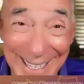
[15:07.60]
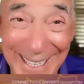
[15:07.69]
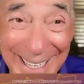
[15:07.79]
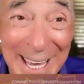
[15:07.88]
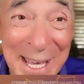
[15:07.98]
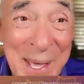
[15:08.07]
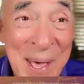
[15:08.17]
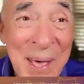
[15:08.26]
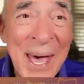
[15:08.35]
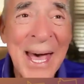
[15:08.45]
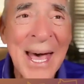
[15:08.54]
Yeah.
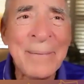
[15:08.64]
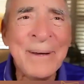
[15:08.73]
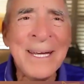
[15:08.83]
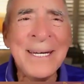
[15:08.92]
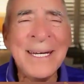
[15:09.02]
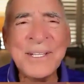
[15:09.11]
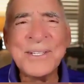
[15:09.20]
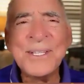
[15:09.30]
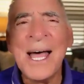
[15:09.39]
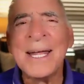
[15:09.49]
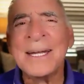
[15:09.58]
I mean,
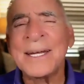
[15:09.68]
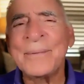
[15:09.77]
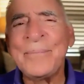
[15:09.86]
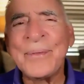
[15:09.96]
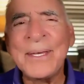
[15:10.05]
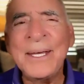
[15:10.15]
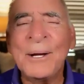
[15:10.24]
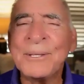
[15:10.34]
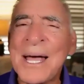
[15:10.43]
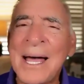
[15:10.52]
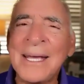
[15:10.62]
it's not,
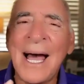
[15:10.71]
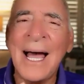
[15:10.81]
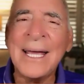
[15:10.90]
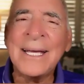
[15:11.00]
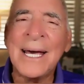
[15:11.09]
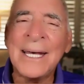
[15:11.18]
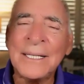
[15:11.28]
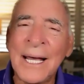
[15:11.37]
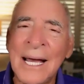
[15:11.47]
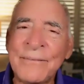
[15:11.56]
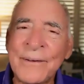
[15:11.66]
I kind of
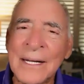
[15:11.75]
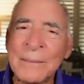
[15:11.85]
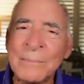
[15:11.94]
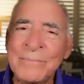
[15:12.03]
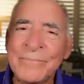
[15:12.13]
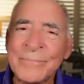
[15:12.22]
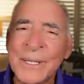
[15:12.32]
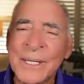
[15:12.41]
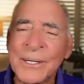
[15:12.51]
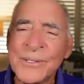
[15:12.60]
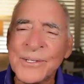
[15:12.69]
laugh at them
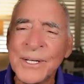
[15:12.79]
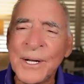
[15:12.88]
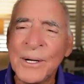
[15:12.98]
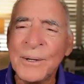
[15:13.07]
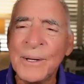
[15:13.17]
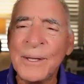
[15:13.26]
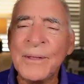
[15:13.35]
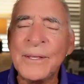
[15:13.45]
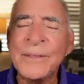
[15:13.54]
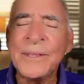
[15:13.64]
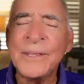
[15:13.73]
because,
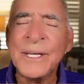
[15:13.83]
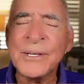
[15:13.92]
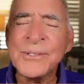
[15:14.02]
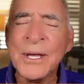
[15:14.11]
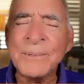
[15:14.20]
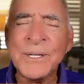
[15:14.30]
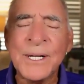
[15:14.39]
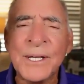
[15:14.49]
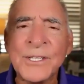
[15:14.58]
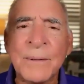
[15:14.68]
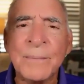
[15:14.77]
the assumption
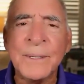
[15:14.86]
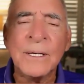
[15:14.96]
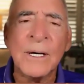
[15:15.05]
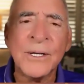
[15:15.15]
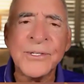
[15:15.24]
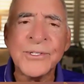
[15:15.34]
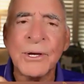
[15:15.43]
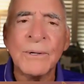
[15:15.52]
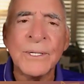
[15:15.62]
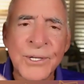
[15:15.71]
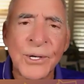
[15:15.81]
is that because
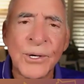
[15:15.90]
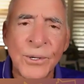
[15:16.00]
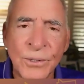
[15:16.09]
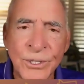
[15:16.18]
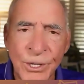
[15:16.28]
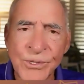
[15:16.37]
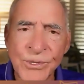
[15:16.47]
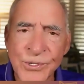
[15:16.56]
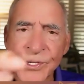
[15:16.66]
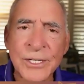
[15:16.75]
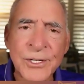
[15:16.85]
so-and-so
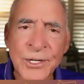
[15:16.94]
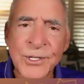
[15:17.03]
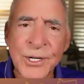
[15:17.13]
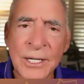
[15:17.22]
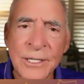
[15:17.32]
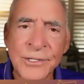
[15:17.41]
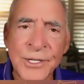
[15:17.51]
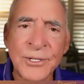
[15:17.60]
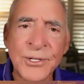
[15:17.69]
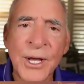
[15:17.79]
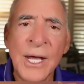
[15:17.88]
uses such and
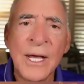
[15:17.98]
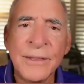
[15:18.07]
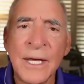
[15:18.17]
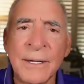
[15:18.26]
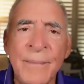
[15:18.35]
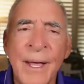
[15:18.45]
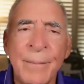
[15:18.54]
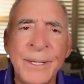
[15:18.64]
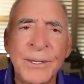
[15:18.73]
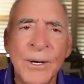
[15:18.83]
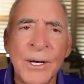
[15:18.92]
such, that
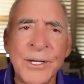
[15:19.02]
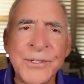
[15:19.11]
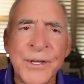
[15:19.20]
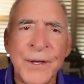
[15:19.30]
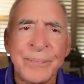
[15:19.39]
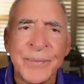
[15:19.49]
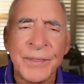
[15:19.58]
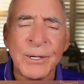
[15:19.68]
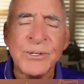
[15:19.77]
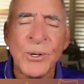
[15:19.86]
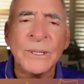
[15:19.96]
because
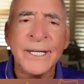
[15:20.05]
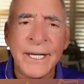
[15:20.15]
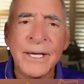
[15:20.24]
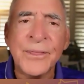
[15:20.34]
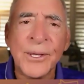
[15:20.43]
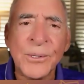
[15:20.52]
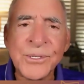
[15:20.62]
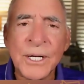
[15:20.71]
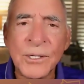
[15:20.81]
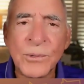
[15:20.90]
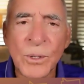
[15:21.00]
there's only ethos, in
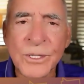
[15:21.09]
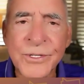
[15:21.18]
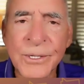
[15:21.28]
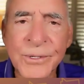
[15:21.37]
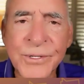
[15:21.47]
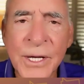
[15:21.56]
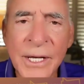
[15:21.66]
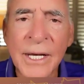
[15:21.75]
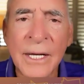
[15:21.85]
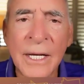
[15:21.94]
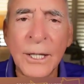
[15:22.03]
other words, there's
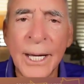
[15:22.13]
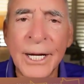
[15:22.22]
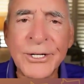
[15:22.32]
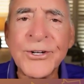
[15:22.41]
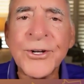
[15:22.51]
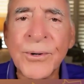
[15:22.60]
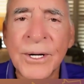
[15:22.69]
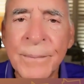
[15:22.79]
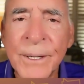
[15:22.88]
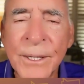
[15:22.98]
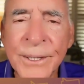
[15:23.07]
alleged
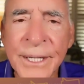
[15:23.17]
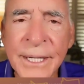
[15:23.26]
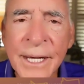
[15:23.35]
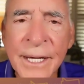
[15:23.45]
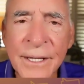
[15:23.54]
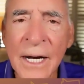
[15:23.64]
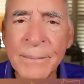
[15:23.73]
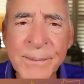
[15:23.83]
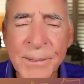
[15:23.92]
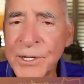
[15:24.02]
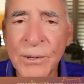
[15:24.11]
credibility, that I'm
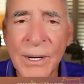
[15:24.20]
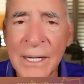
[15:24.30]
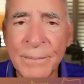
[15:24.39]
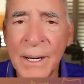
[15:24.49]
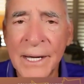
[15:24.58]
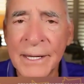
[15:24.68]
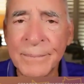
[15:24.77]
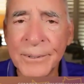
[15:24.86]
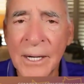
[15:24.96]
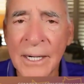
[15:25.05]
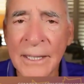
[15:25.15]
supposed to go out and buy that
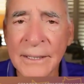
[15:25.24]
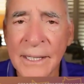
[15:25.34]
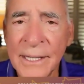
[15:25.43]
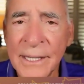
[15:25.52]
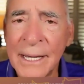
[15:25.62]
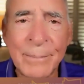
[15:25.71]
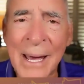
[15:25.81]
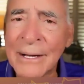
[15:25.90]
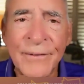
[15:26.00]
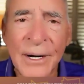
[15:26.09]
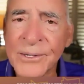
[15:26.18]
product. That
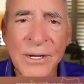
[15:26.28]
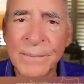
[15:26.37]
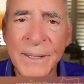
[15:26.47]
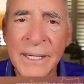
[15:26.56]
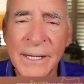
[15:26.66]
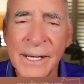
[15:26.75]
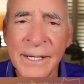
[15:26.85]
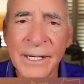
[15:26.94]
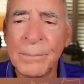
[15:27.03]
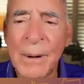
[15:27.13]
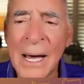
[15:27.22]
backfires on me
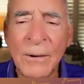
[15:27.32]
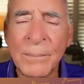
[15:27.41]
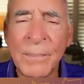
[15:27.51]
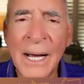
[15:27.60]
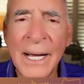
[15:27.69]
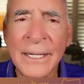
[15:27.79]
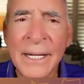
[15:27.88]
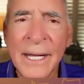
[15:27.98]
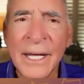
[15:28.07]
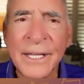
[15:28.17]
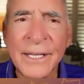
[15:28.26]
because I don't buy it.
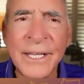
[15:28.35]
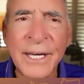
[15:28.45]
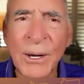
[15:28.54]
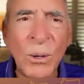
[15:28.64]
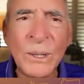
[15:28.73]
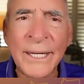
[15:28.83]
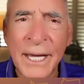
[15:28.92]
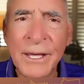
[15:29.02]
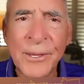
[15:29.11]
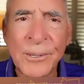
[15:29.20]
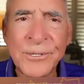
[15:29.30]
The only
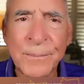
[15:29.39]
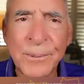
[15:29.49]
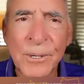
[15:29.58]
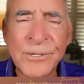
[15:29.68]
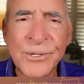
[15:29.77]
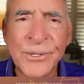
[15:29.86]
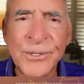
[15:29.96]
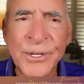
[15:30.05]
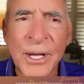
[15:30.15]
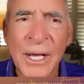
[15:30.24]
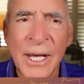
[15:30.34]
ethos
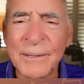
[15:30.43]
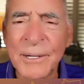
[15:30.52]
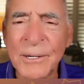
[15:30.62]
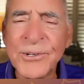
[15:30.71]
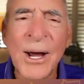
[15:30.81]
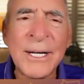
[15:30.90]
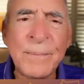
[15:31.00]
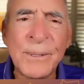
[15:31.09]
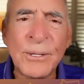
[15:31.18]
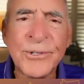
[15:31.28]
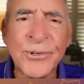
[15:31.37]
approaches, they're trying to
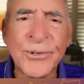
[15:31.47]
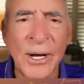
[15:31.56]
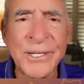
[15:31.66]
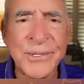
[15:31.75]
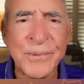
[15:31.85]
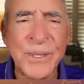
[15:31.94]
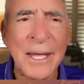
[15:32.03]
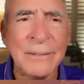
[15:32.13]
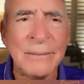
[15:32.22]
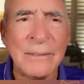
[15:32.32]
build trust without